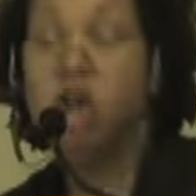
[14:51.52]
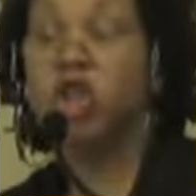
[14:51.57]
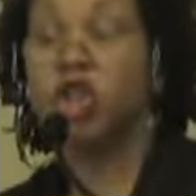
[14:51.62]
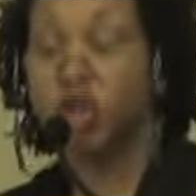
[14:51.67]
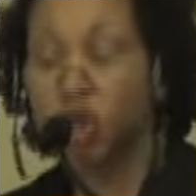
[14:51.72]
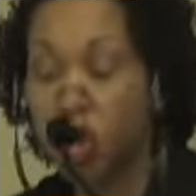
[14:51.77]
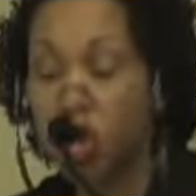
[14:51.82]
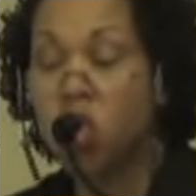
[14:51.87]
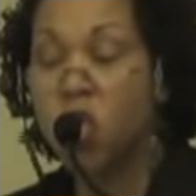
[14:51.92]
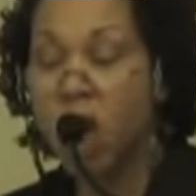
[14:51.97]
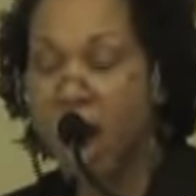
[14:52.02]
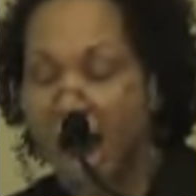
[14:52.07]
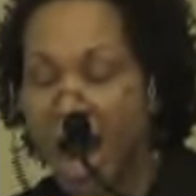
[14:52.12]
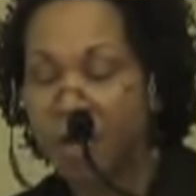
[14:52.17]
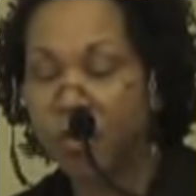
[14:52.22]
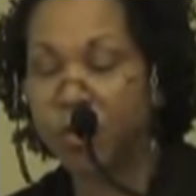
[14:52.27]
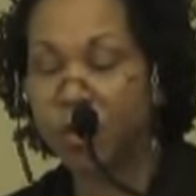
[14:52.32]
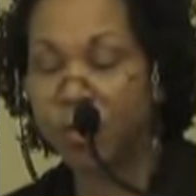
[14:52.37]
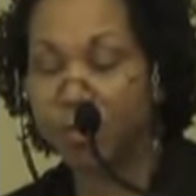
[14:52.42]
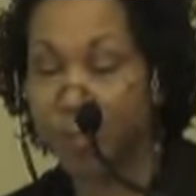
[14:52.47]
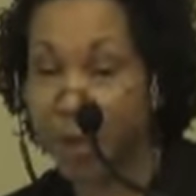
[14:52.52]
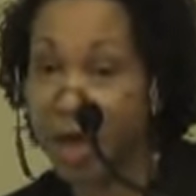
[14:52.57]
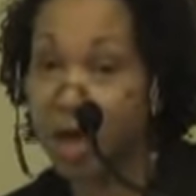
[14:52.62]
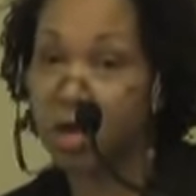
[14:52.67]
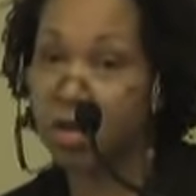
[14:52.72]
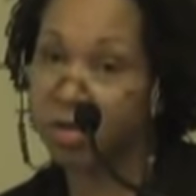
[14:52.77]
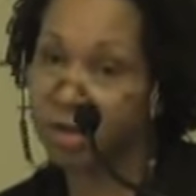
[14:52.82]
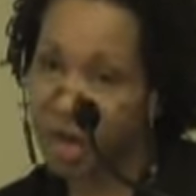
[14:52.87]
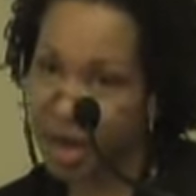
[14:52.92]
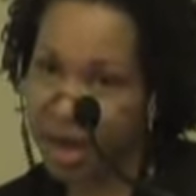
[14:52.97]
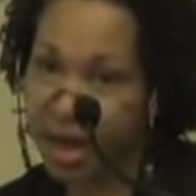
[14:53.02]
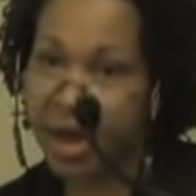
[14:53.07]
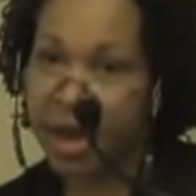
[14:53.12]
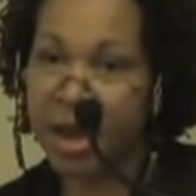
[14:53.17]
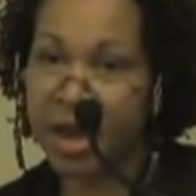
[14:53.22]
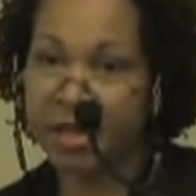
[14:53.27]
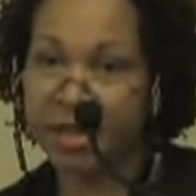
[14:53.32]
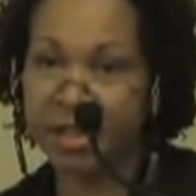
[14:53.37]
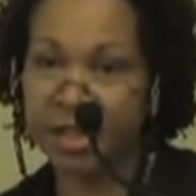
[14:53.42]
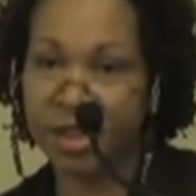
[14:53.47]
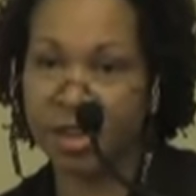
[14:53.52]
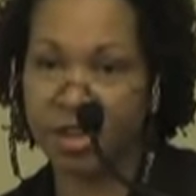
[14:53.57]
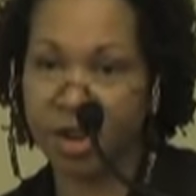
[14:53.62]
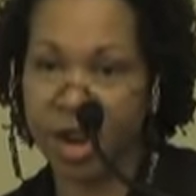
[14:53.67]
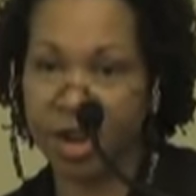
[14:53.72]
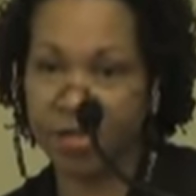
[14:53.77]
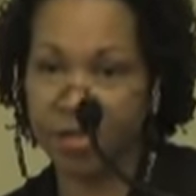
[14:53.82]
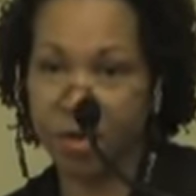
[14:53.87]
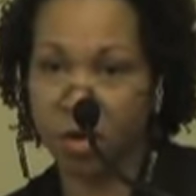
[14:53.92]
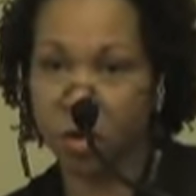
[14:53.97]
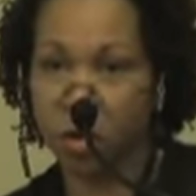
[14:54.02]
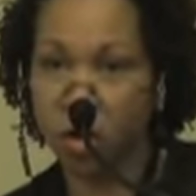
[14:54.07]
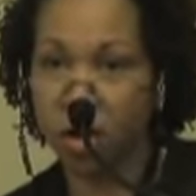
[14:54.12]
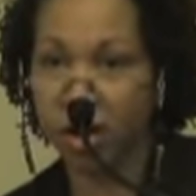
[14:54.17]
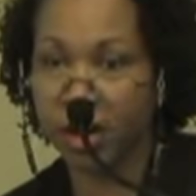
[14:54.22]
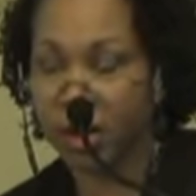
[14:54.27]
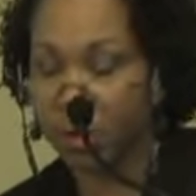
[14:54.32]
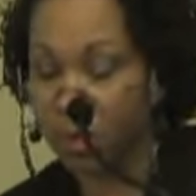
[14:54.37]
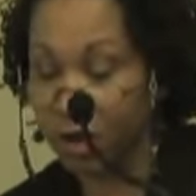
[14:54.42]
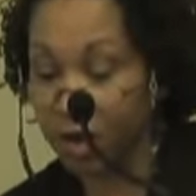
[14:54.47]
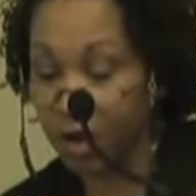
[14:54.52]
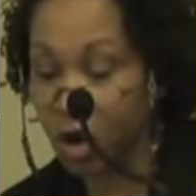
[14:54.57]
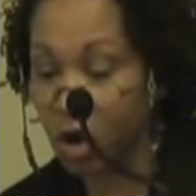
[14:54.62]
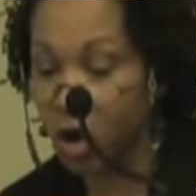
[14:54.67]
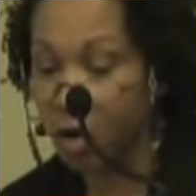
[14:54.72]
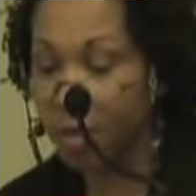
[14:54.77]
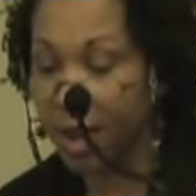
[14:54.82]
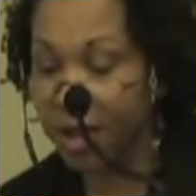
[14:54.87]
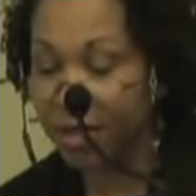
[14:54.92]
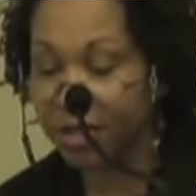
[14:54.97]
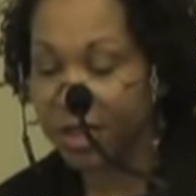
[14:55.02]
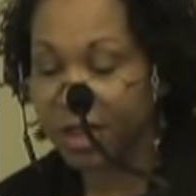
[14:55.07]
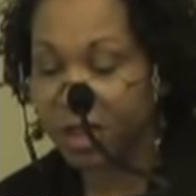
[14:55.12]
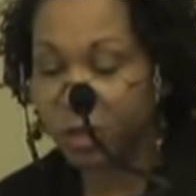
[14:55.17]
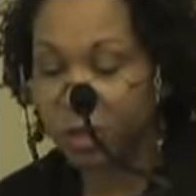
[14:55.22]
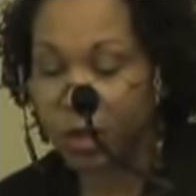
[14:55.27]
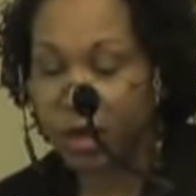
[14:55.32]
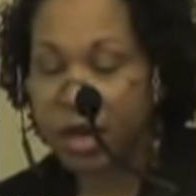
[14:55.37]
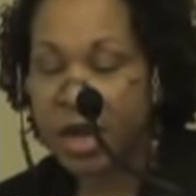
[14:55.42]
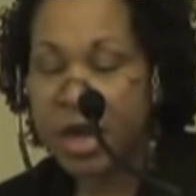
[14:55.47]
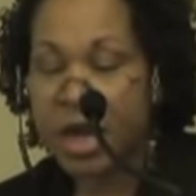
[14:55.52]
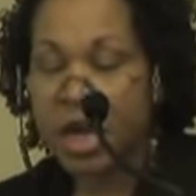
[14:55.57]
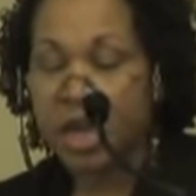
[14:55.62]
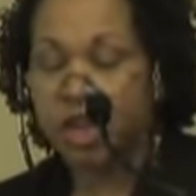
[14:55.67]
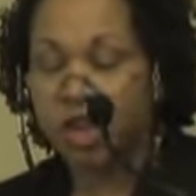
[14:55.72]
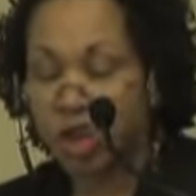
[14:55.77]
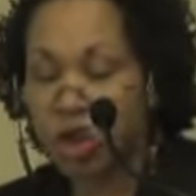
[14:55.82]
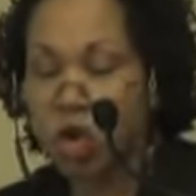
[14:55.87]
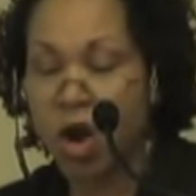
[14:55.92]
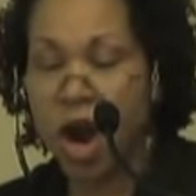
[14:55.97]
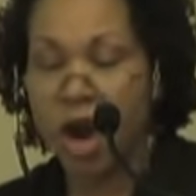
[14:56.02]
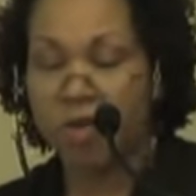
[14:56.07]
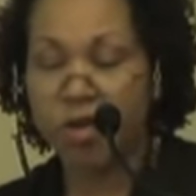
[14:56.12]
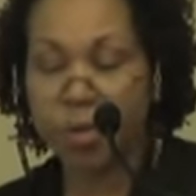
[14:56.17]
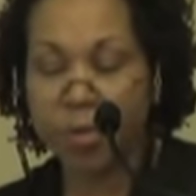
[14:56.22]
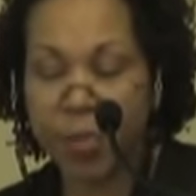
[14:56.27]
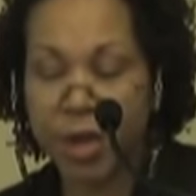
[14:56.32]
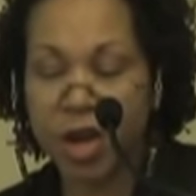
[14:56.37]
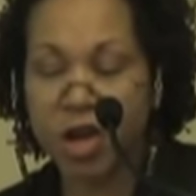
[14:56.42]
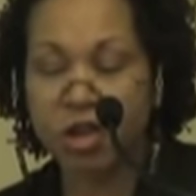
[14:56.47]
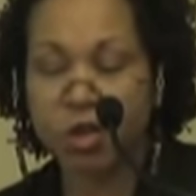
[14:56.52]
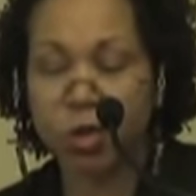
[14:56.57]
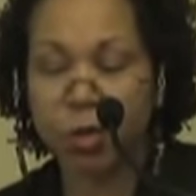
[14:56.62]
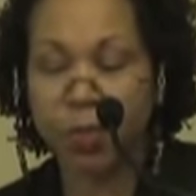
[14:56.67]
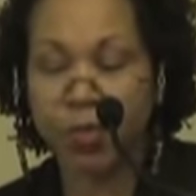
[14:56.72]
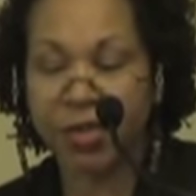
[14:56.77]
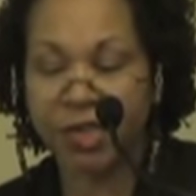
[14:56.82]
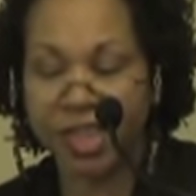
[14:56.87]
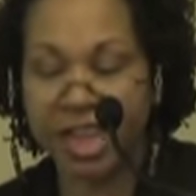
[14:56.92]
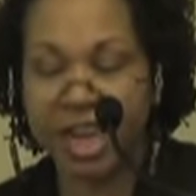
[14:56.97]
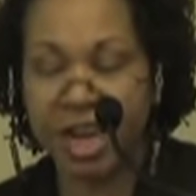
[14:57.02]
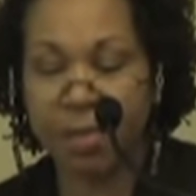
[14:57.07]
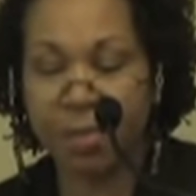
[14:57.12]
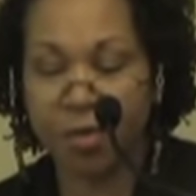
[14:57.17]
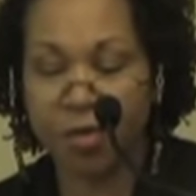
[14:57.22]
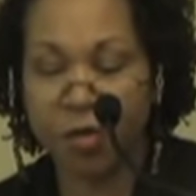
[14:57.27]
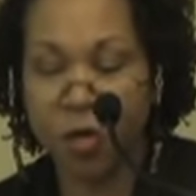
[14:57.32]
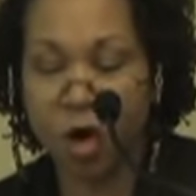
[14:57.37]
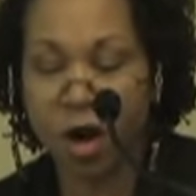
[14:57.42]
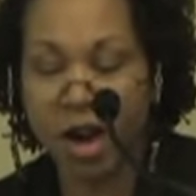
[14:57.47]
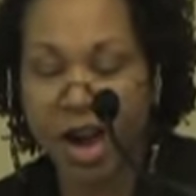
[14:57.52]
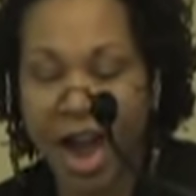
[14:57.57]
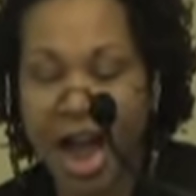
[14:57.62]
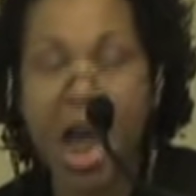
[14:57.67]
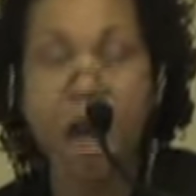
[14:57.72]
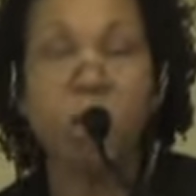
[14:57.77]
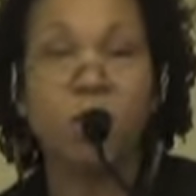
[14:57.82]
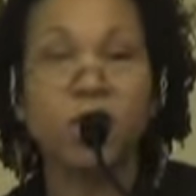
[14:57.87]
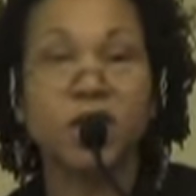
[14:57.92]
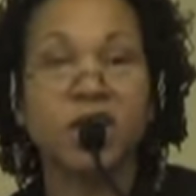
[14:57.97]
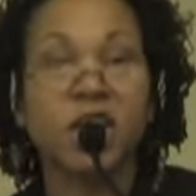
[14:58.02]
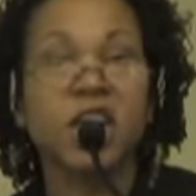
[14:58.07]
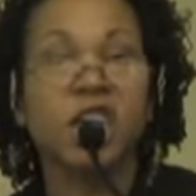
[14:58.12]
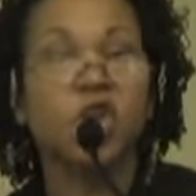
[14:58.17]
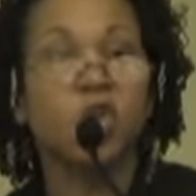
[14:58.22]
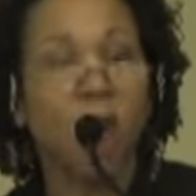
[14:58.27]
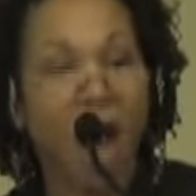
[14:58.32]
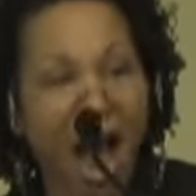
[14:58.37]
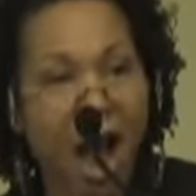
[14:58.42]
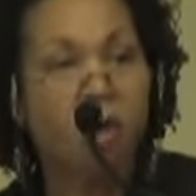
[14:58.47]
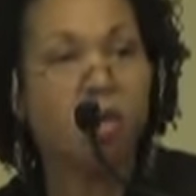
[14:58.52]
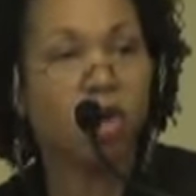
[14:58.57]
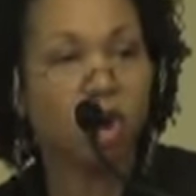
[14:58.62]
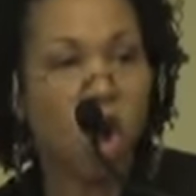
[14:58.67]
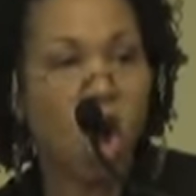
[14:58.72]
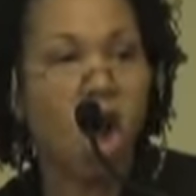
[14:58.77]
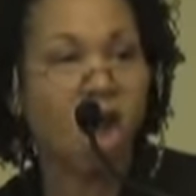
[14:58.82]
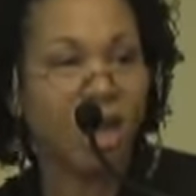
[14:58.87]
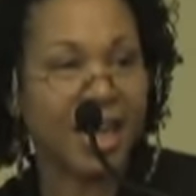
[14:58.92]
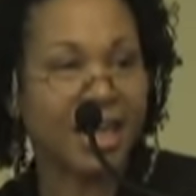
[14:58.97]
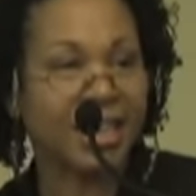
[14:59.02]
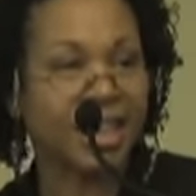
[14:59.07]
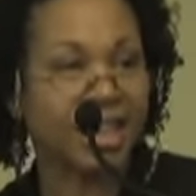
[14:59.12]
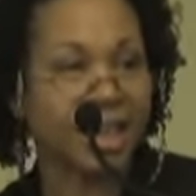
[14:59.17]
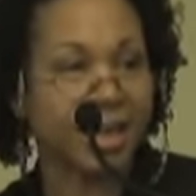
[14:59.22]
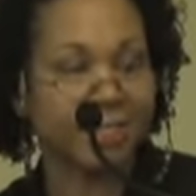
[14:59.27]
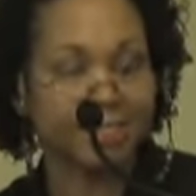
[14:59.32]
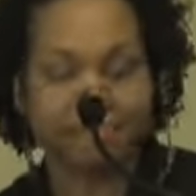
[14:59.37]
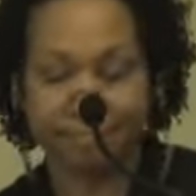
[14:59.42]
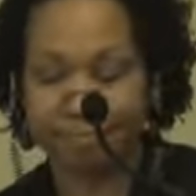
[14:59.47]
200 bills, and Senator Avel Gordly would know about this one, 200 bills were presented before Congress to outlaw lynching.